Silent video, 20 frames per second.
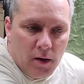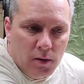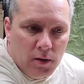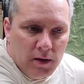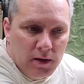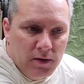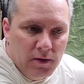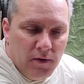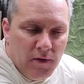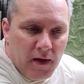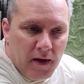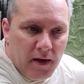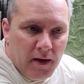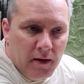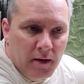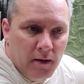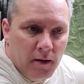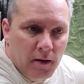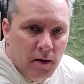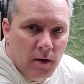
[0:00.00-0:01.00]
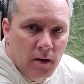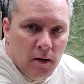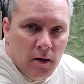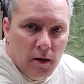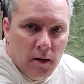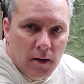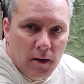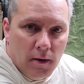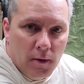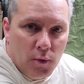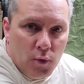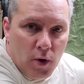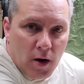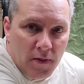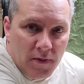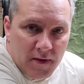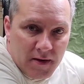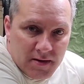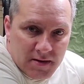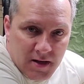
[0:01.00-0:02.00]
only do they
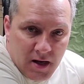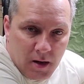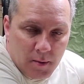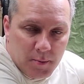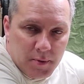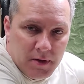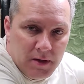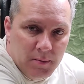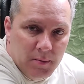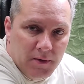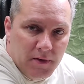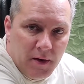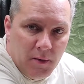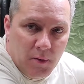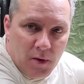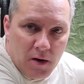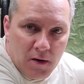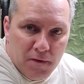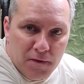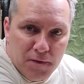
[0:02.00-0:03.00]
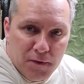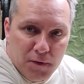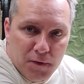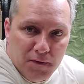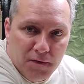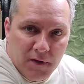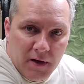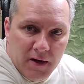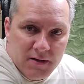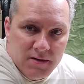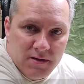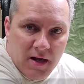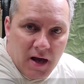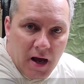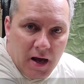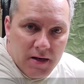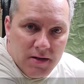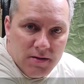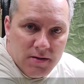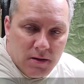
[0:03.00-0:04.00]
run this company, but they run a full-fledged
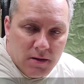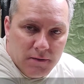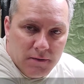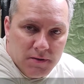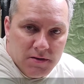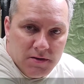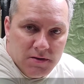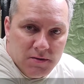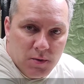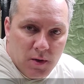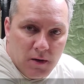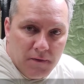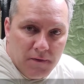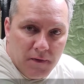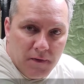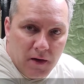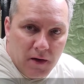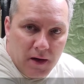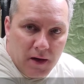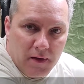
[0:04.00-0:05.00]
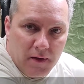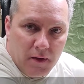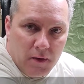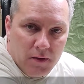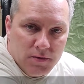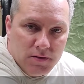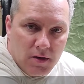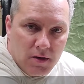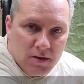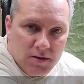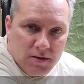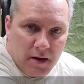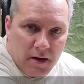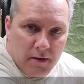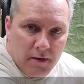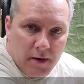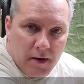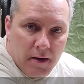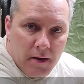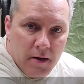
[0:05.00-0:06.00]
guide service as well for the Lake of the Ozarks
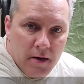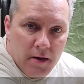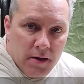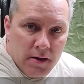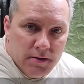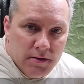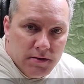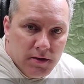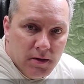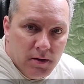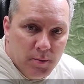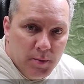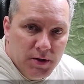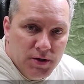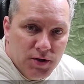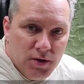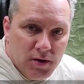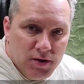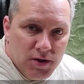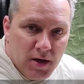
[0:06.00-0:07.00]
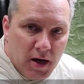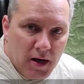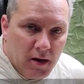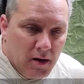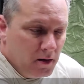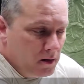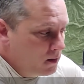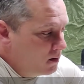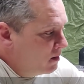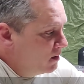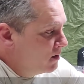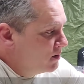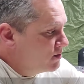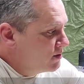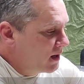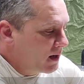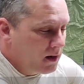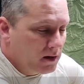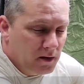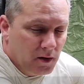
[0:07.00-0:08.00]
area. So be sure to
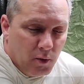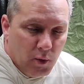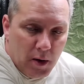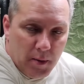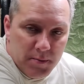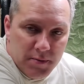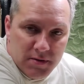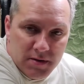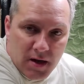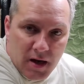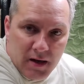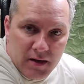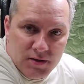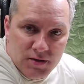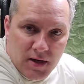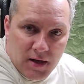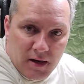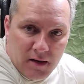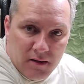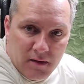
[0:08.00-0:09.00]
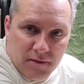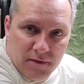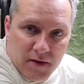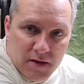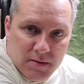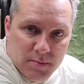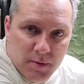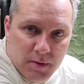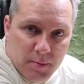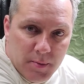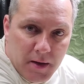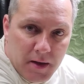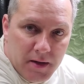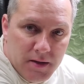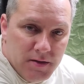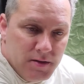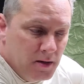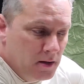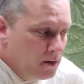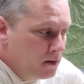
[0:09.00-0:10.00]
check out their website, check out their Facebook
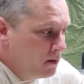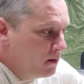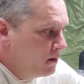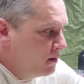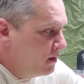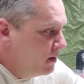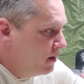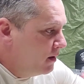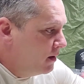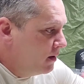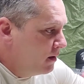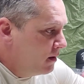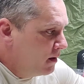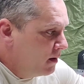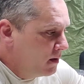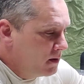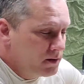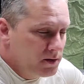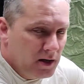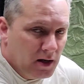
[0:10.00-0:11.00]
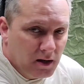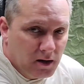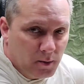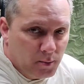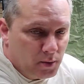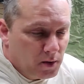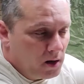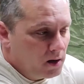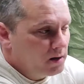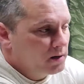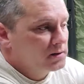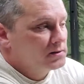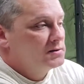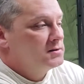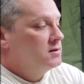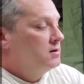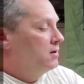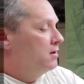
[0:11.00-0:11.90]
page, and check out their products.